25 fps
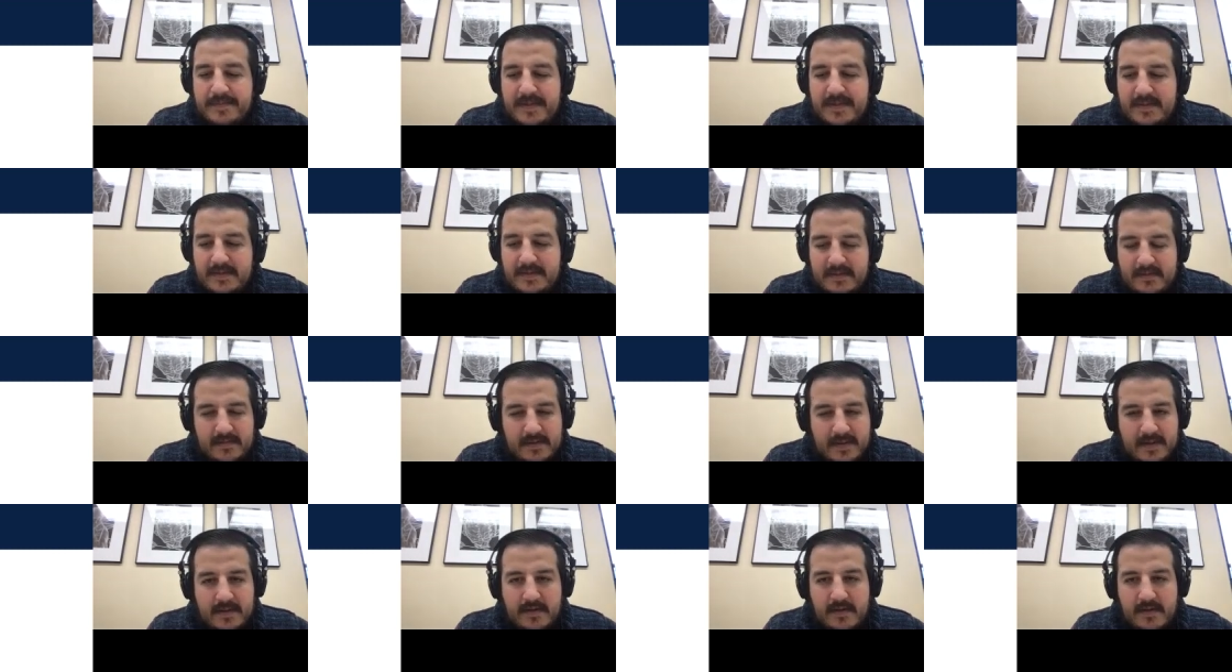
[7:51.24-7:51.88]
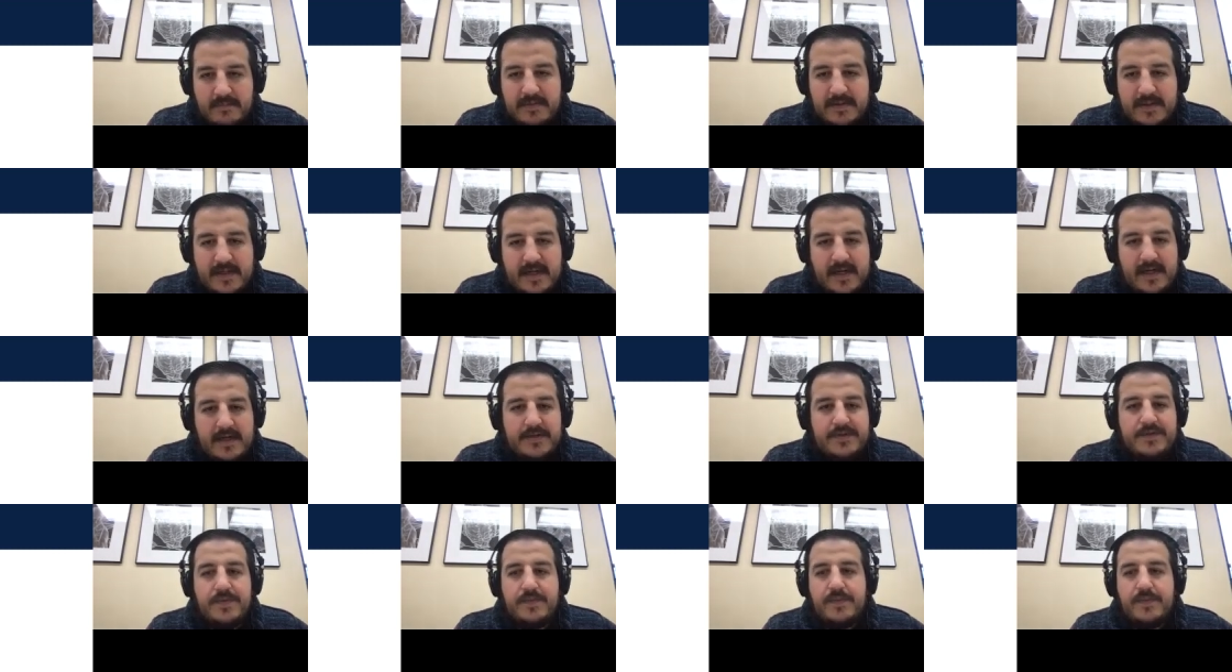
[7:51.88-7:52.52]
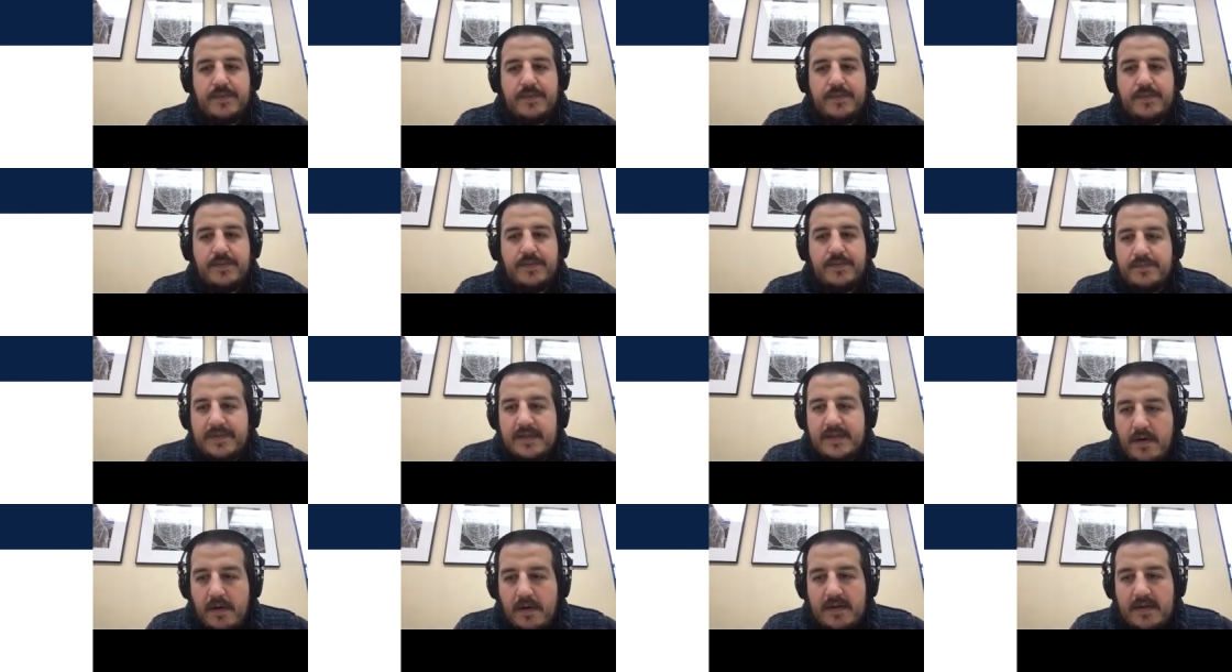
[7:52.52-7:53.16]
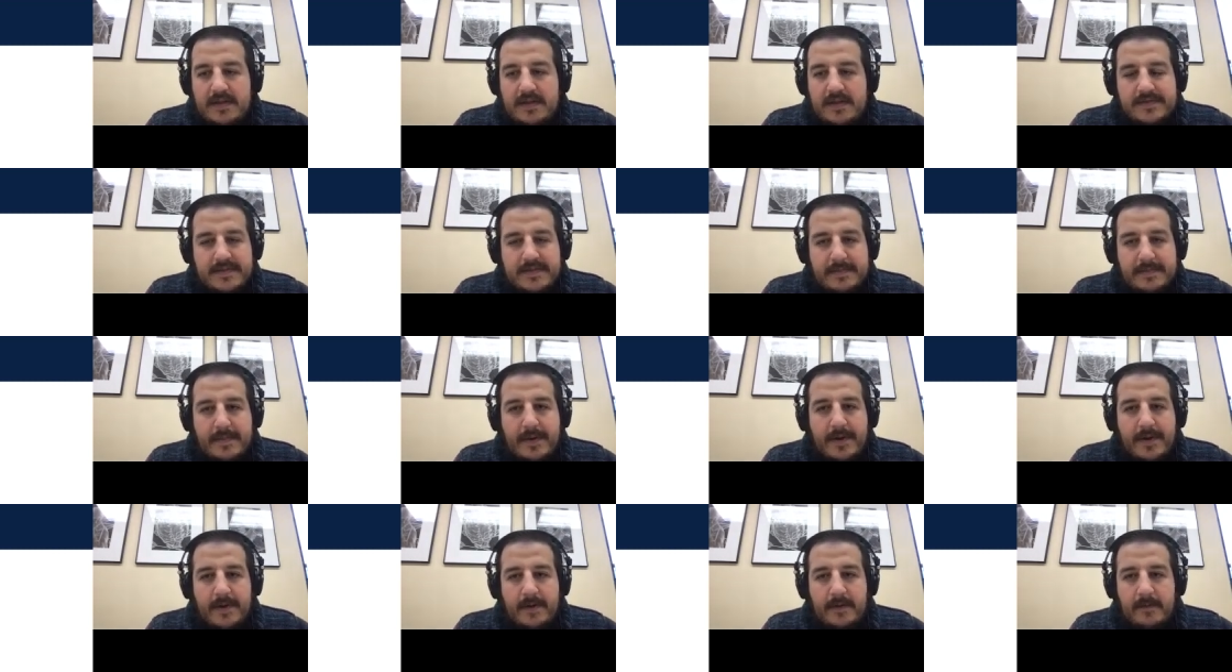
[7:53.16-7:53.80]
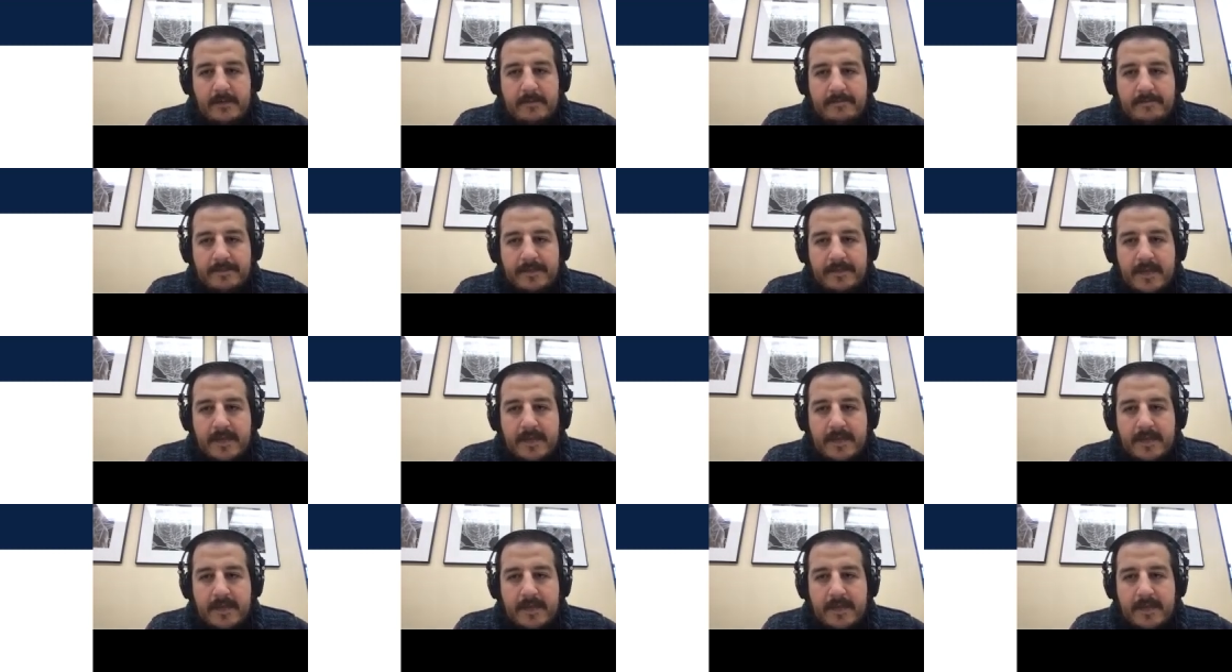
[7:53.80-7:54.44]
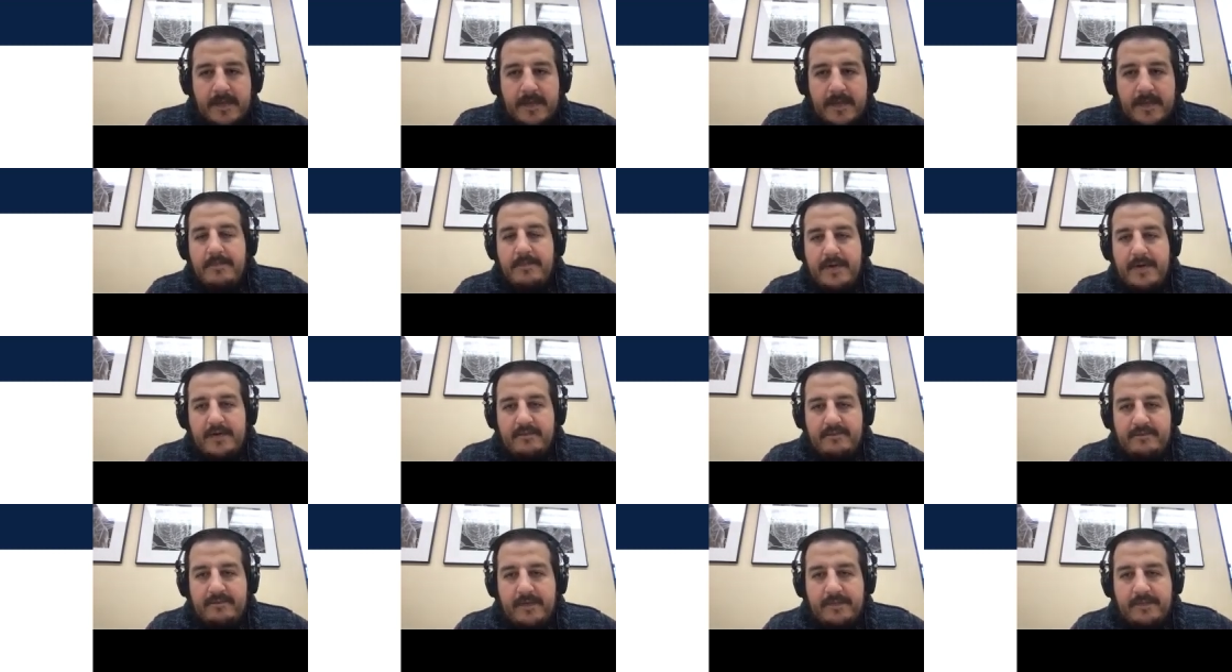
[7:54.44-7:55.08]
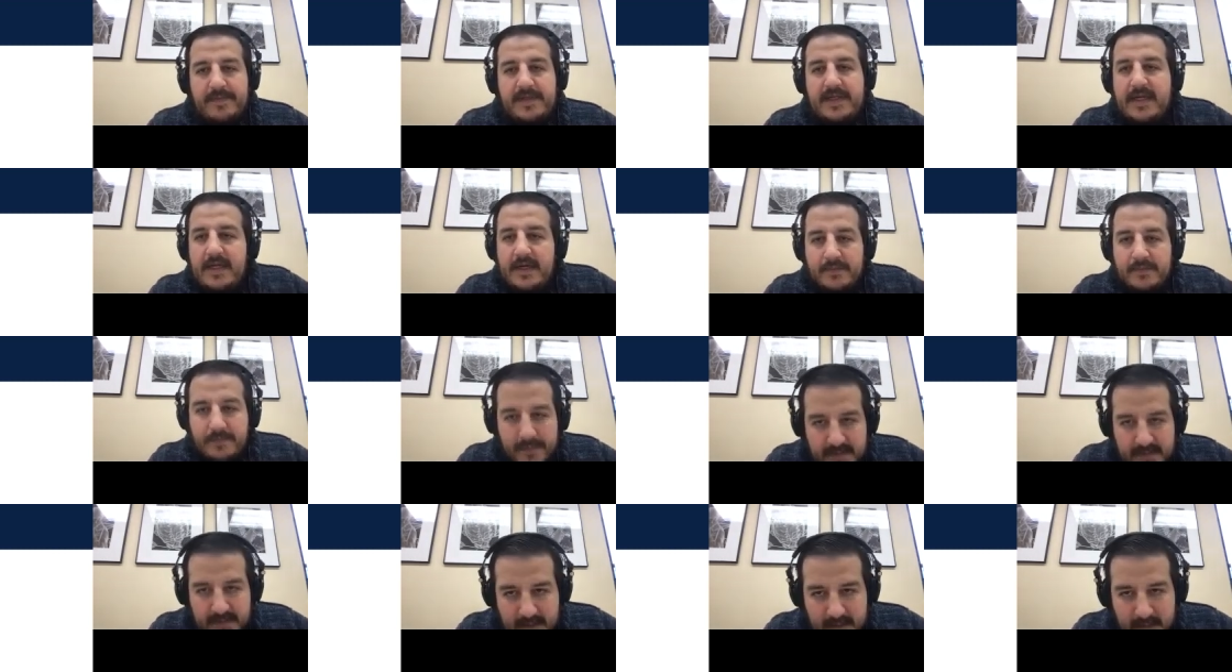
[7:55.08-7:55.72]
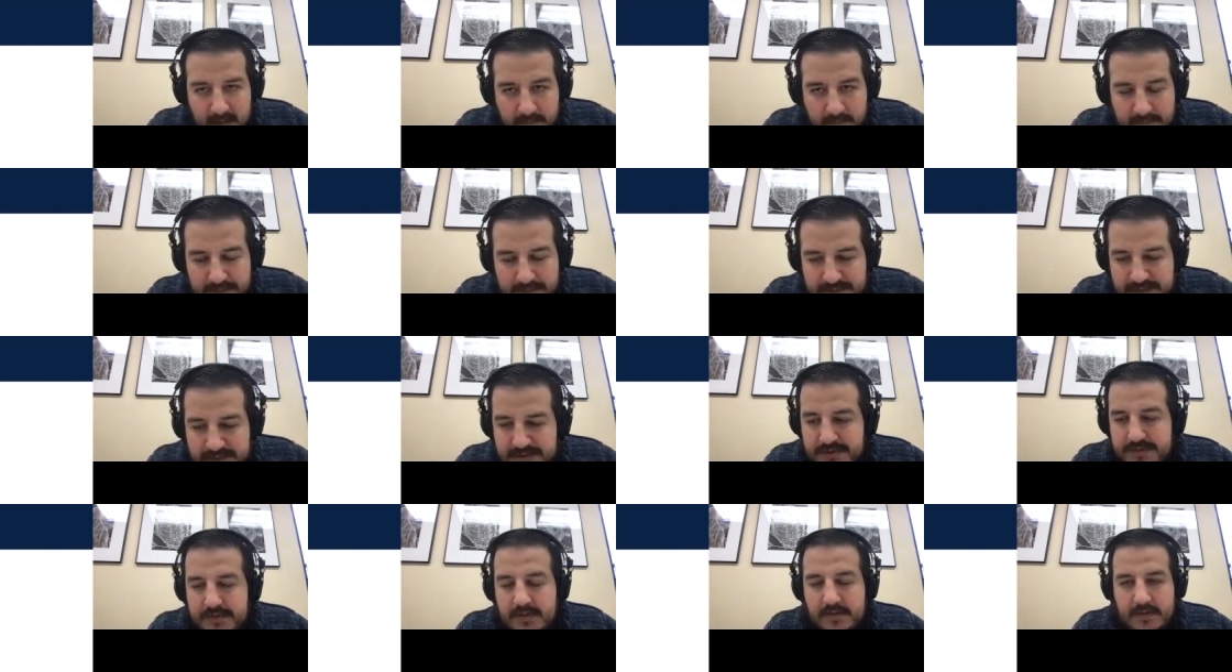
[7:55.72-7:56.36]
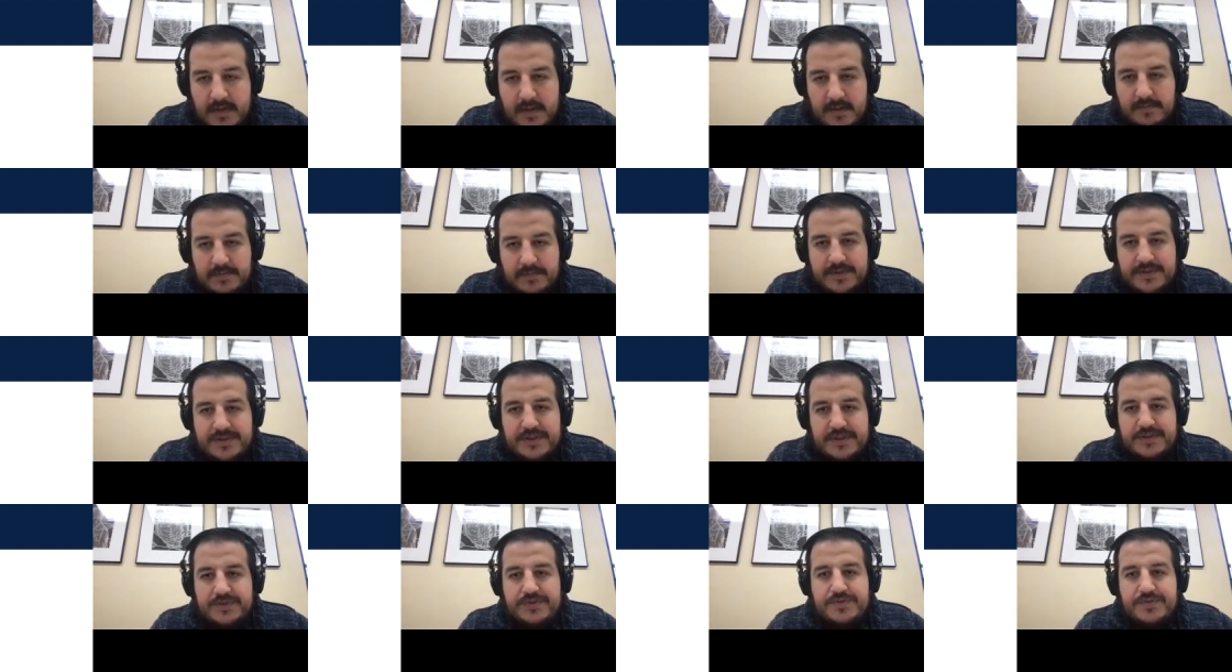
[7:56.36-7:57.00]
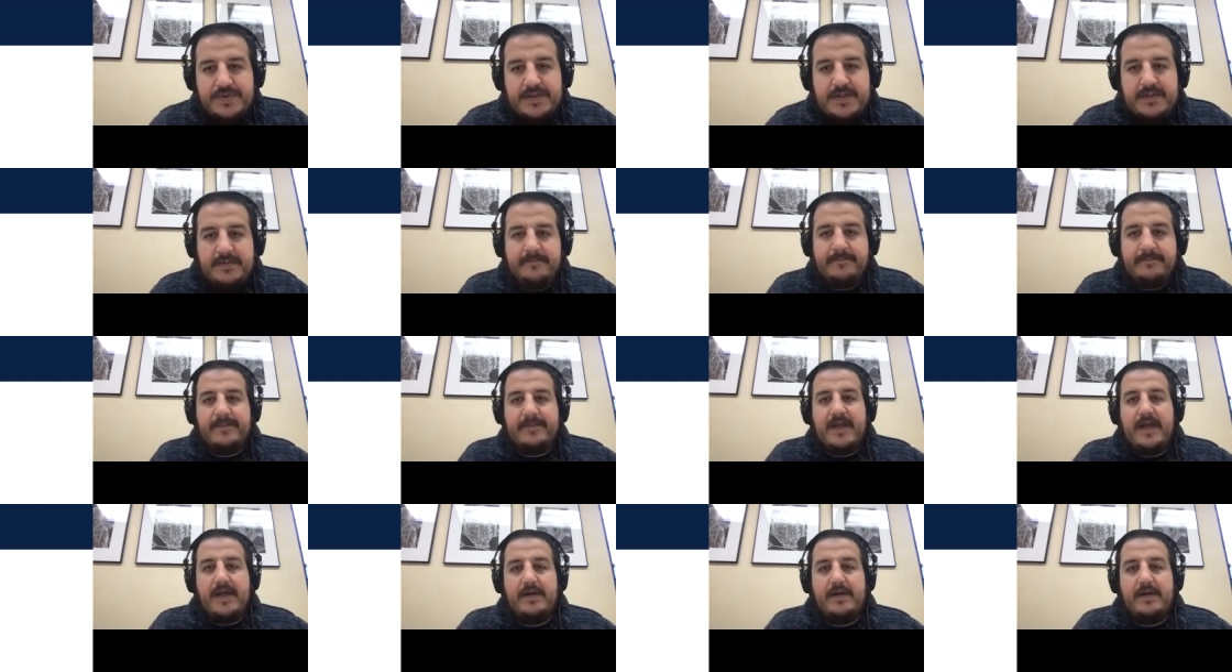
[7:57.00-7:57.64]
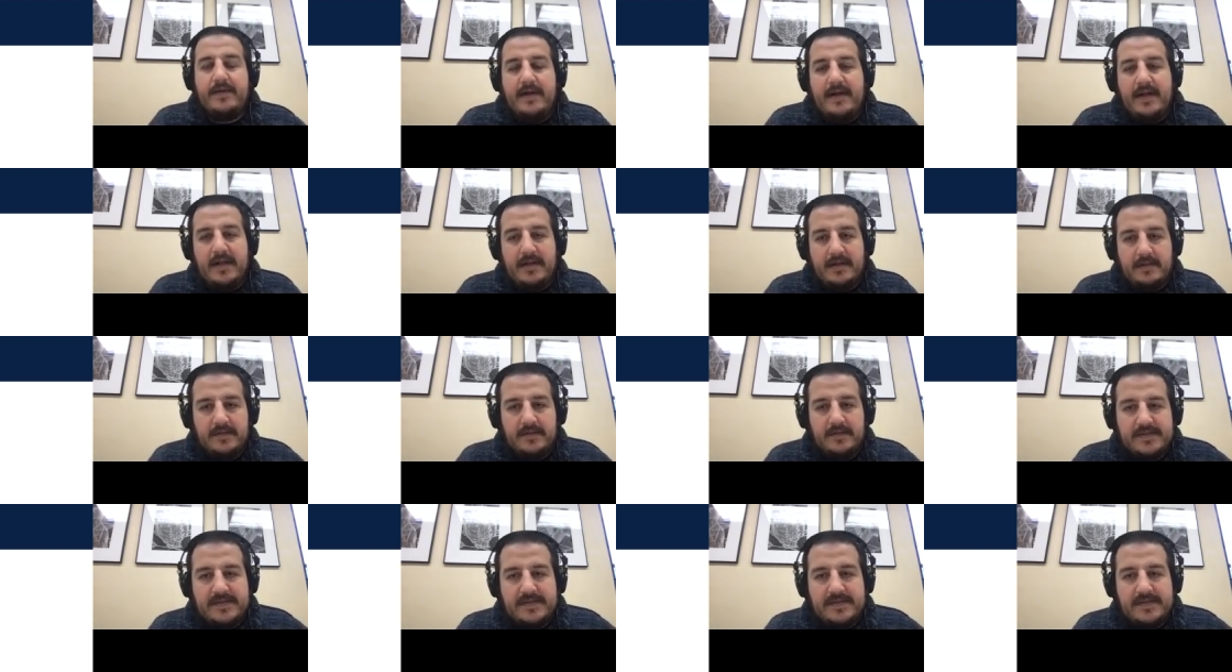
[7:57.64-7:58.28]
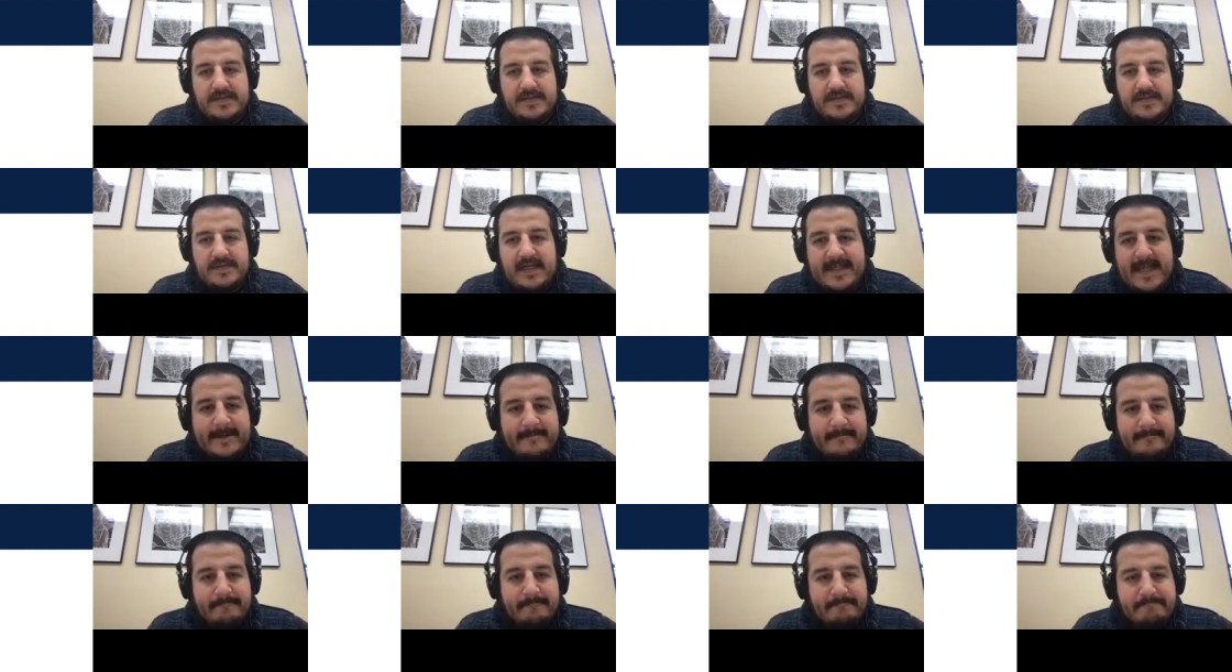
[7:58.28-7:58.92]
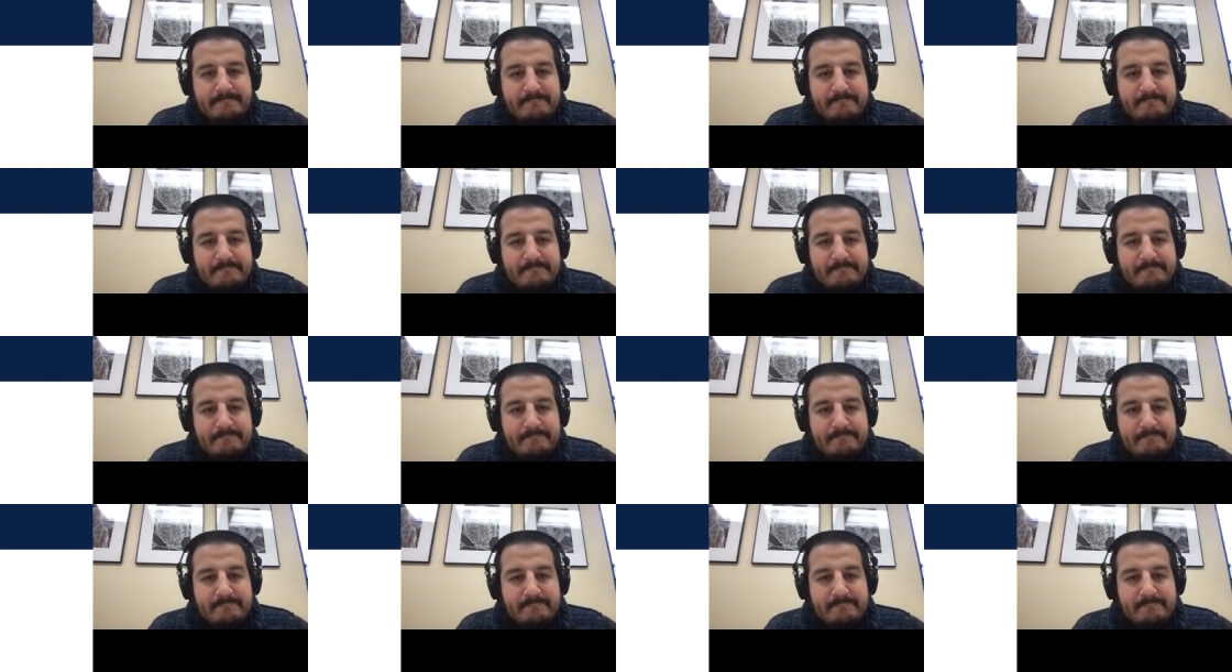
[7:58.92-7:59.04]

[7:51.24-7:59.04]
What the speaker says: bit complicated to work with the coalescent. But from here we get our gene tree. It looks like that.